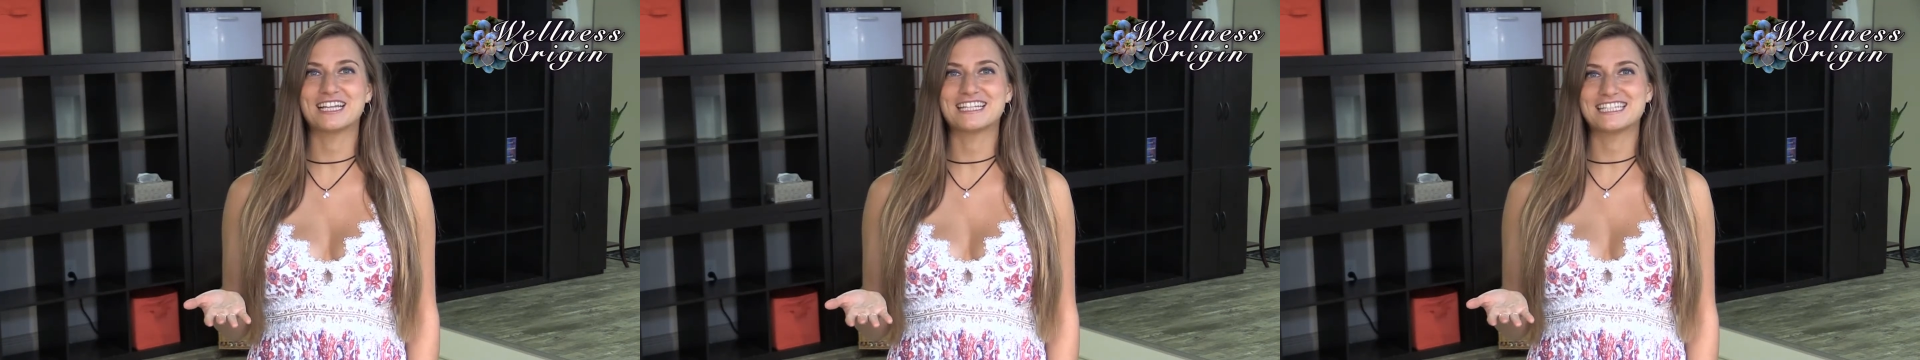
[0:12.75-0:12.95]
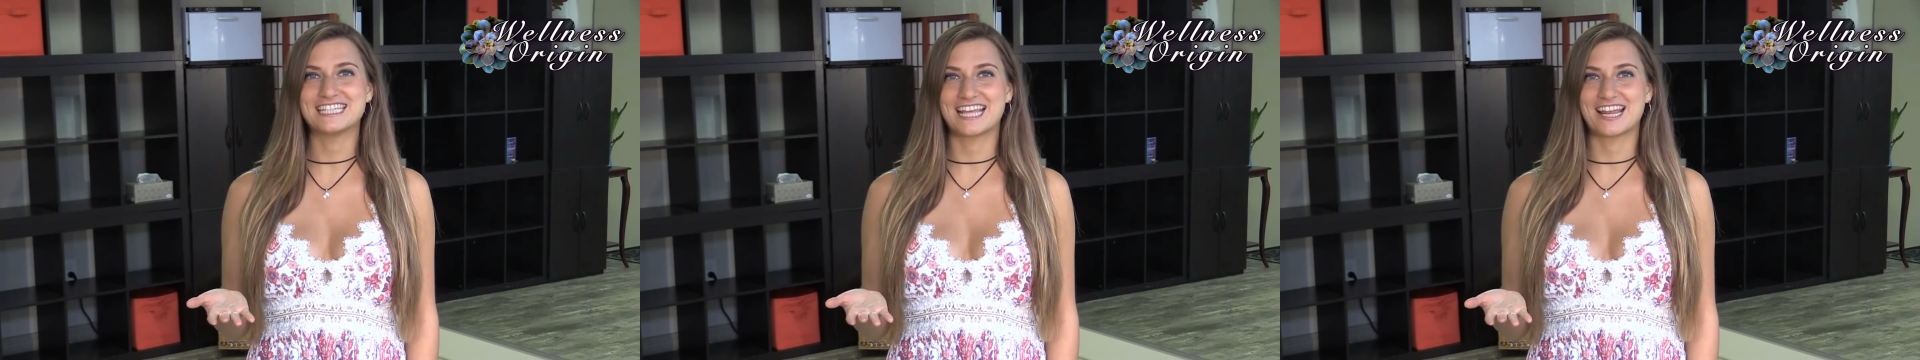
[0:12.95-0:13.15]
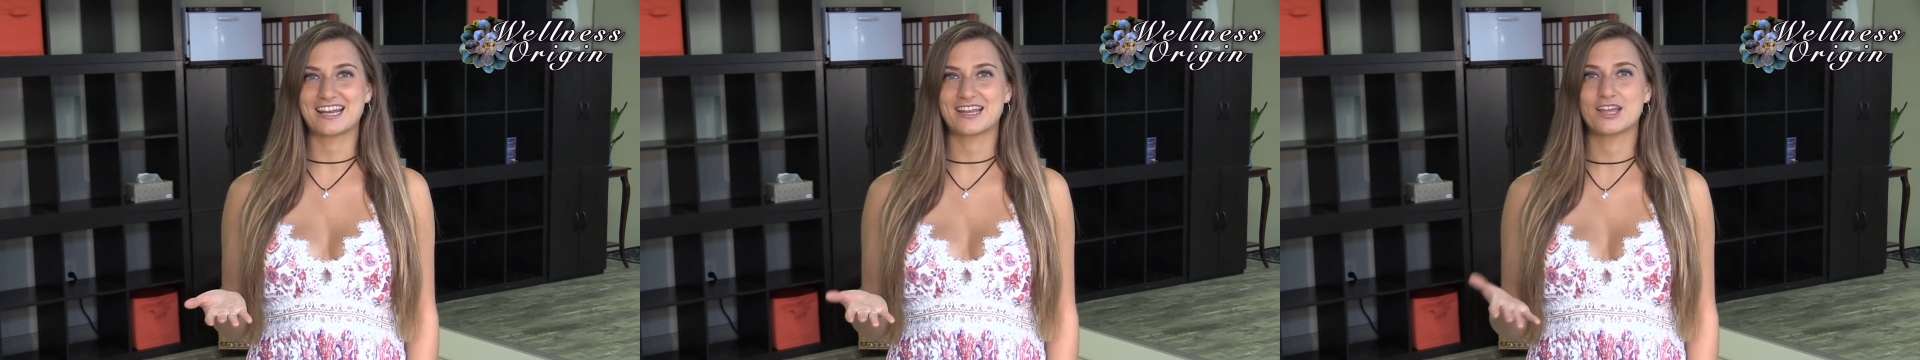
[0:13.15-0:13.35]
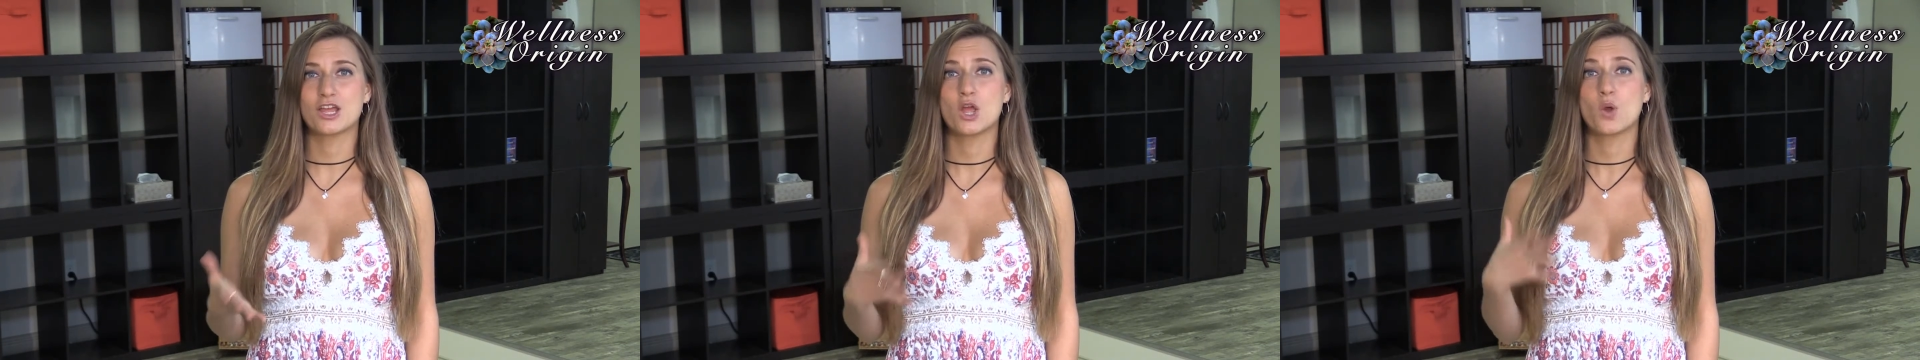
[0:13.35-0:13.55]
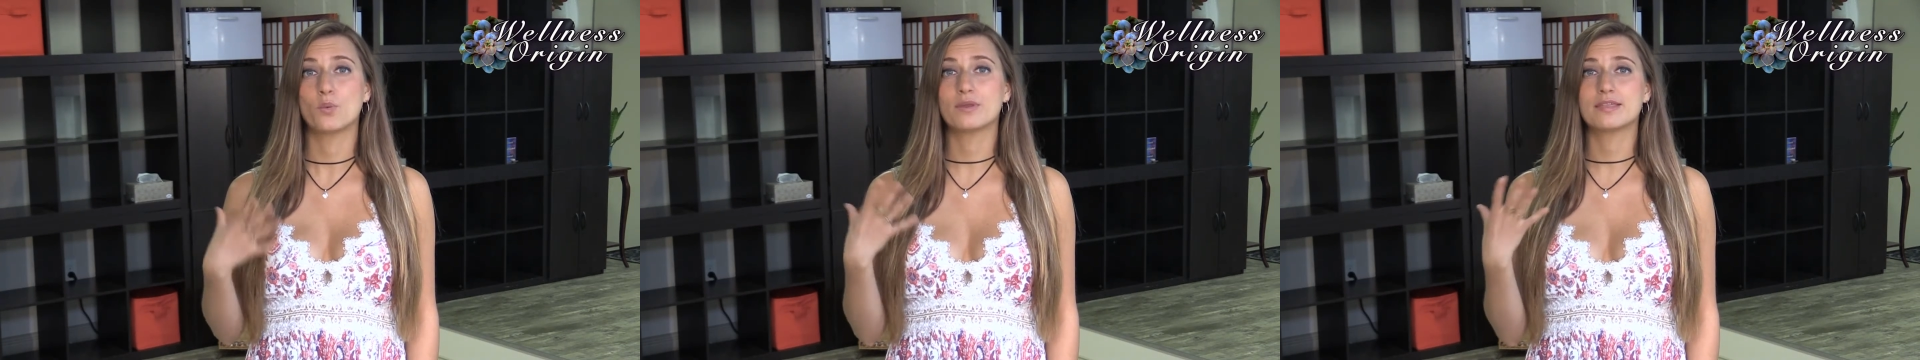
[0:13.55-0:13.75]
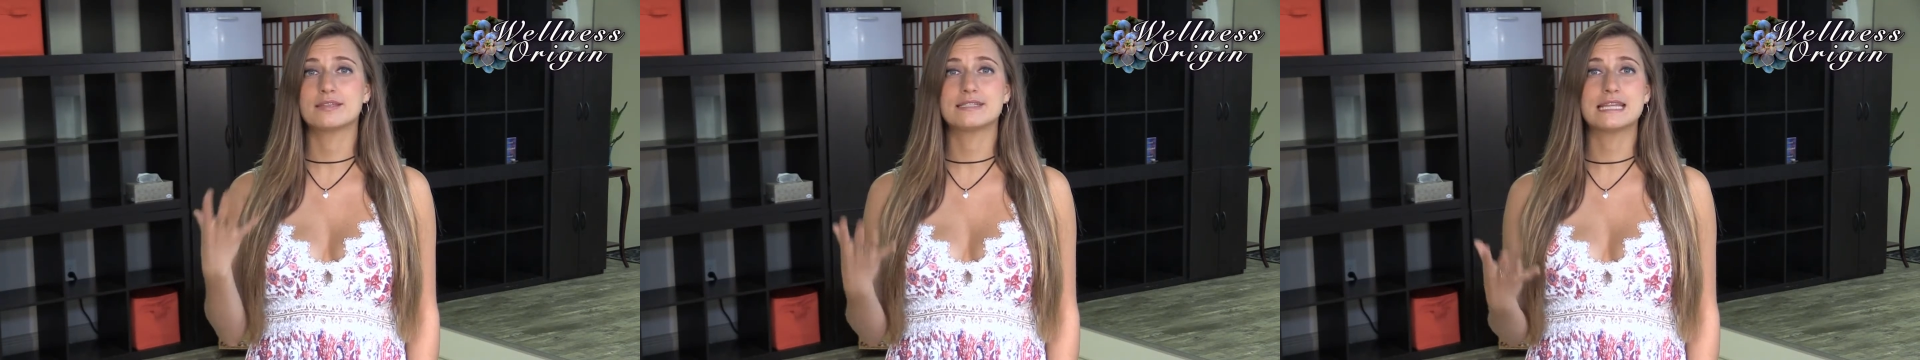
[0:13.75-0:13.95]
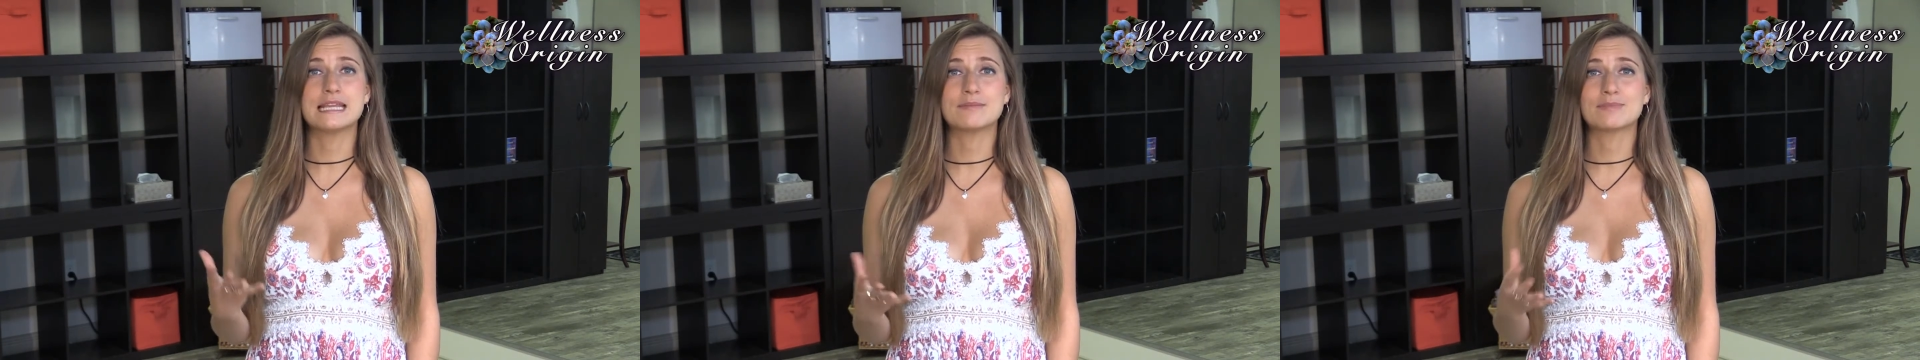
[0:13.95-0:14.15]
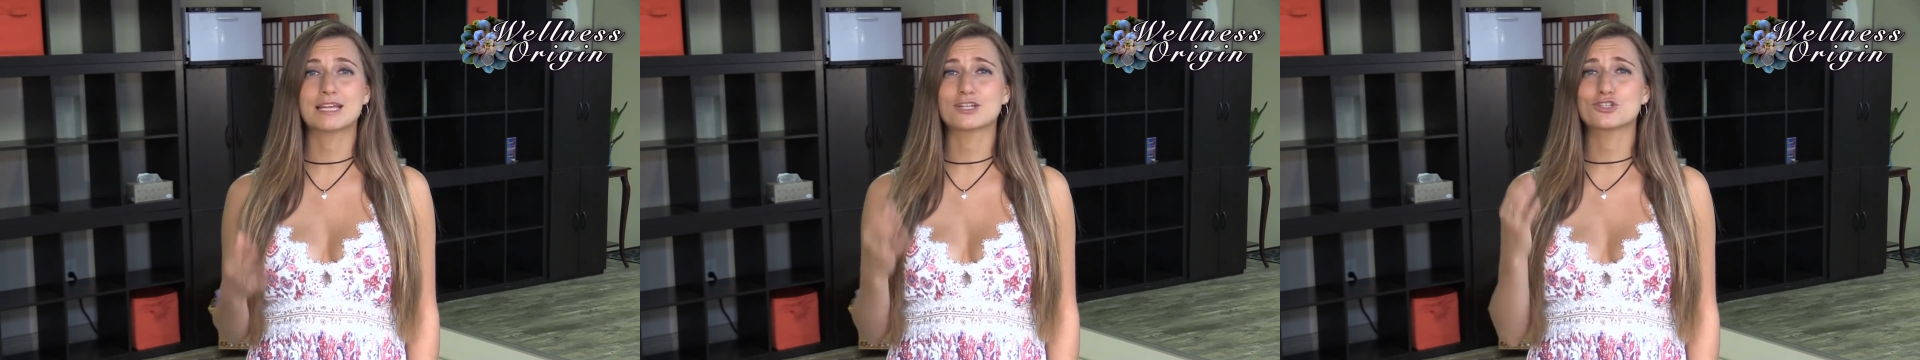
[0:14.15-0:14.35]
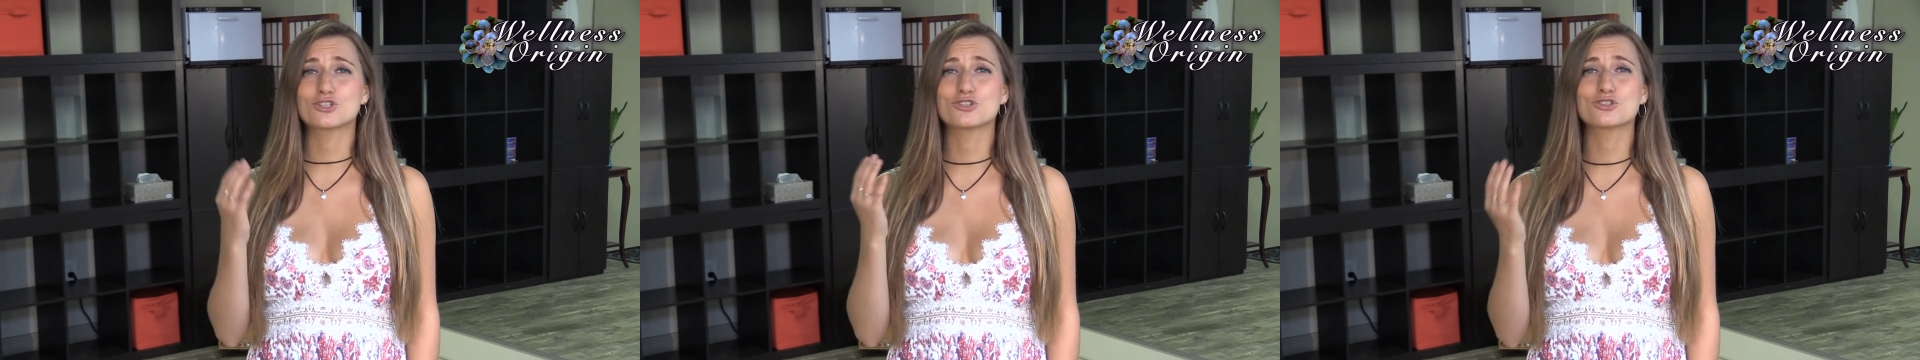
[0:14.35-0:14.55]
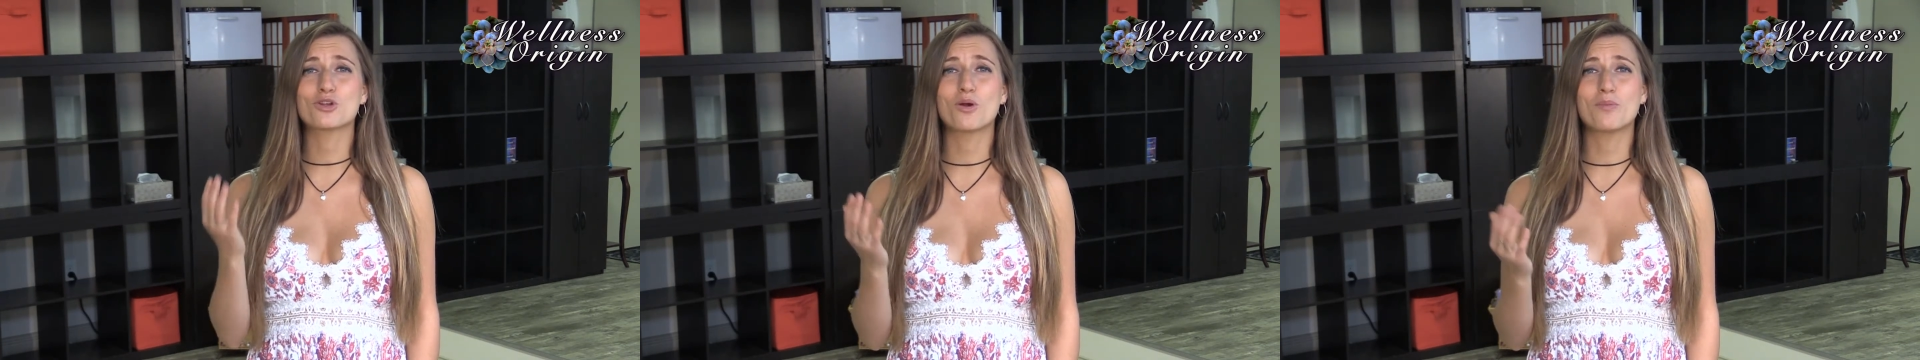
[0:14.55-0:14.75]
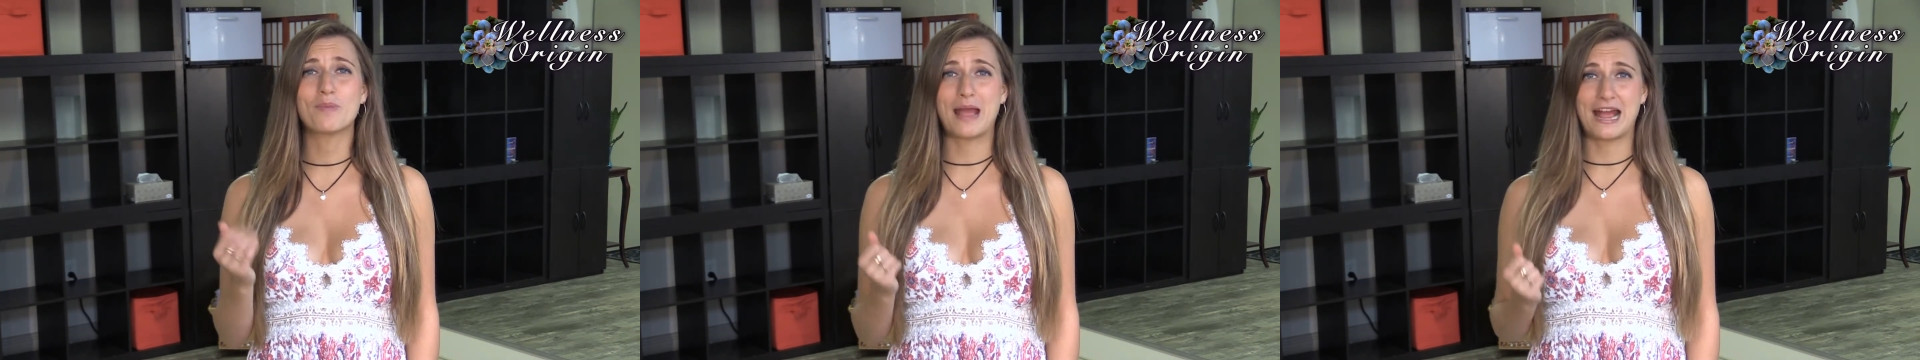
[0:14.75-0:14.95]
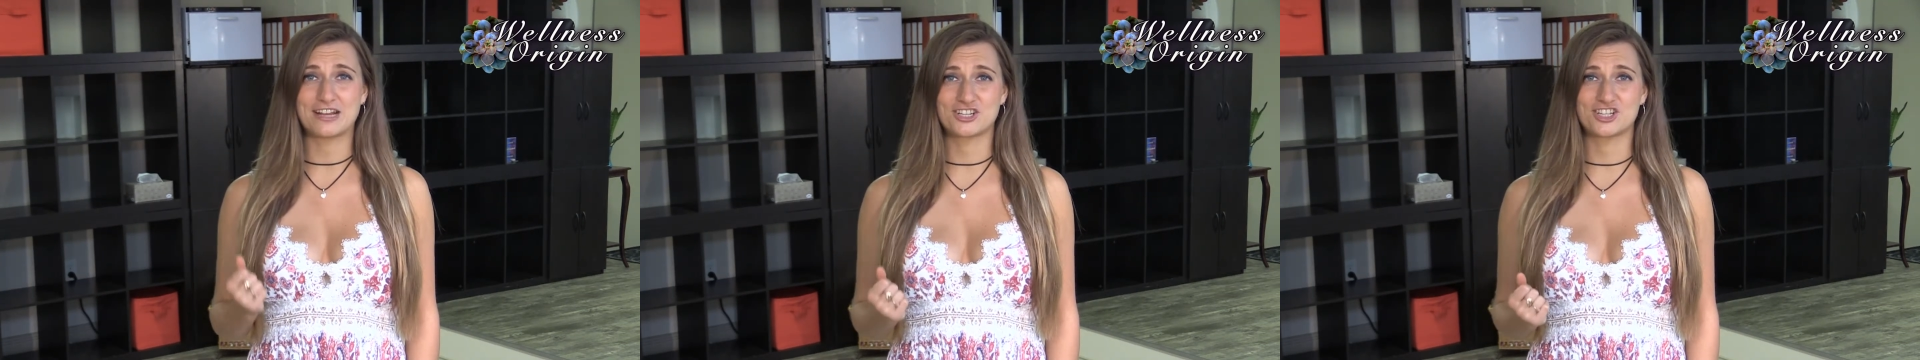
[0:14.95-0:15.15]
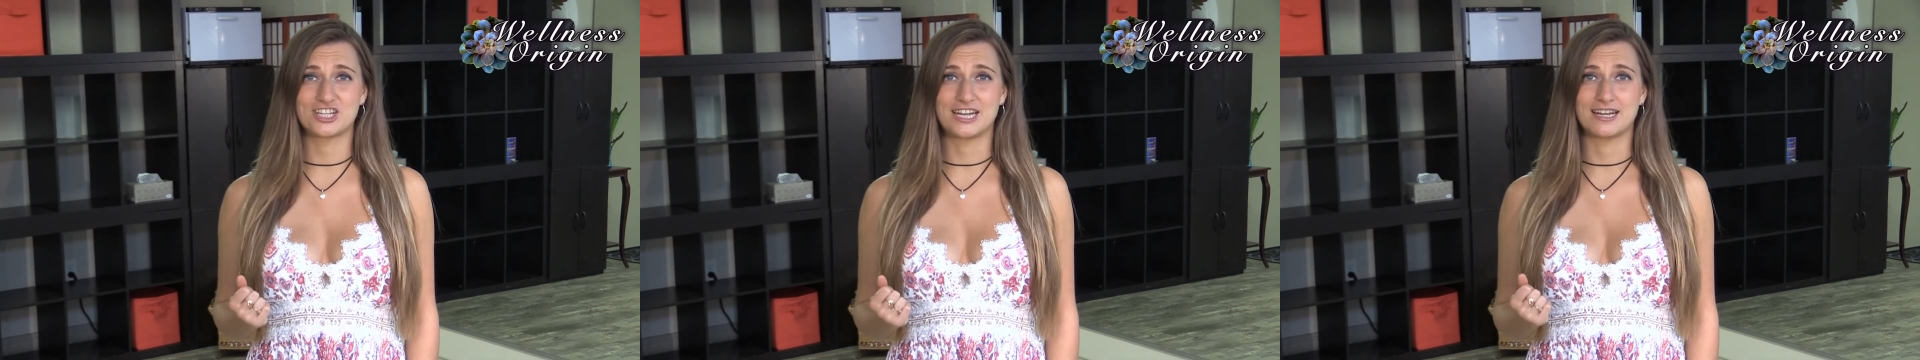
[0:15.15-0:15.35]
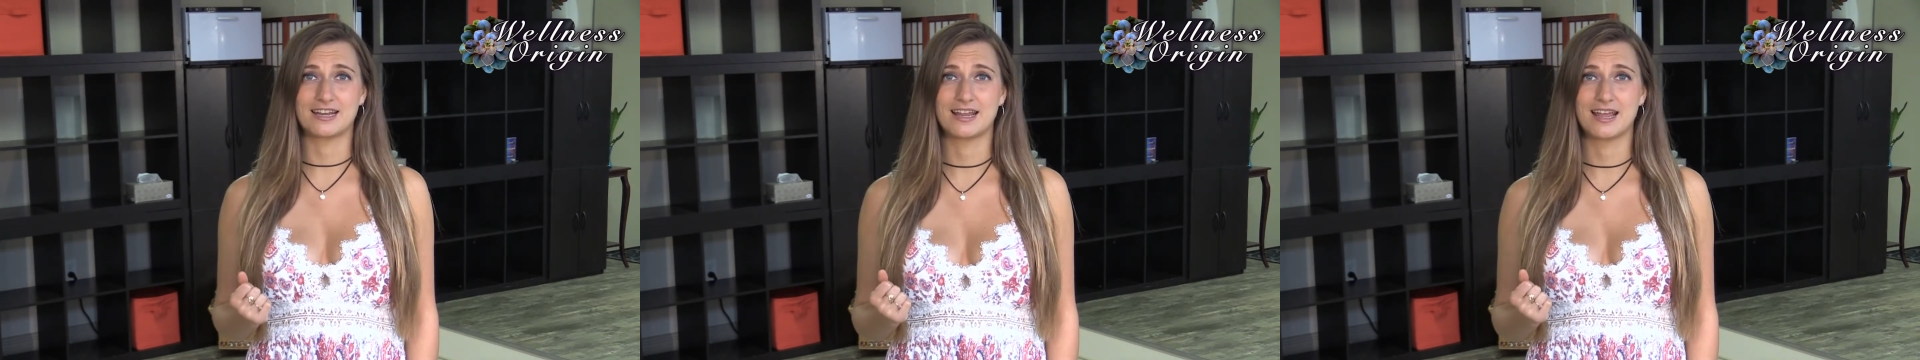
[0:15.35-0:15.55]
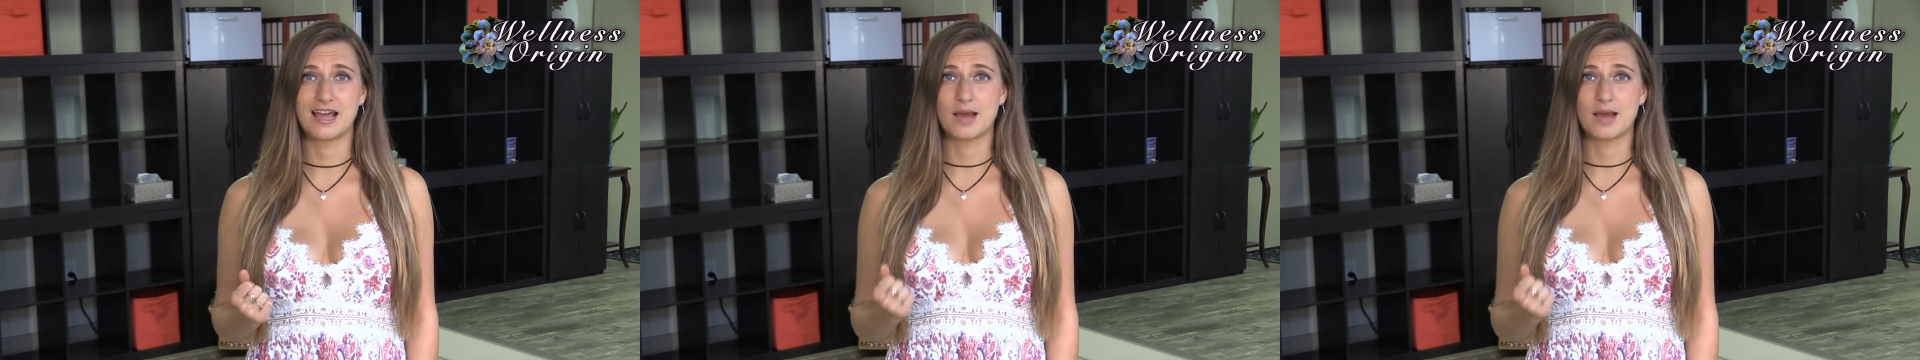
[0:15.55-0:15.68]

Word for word: Indiana with a team that is so passionate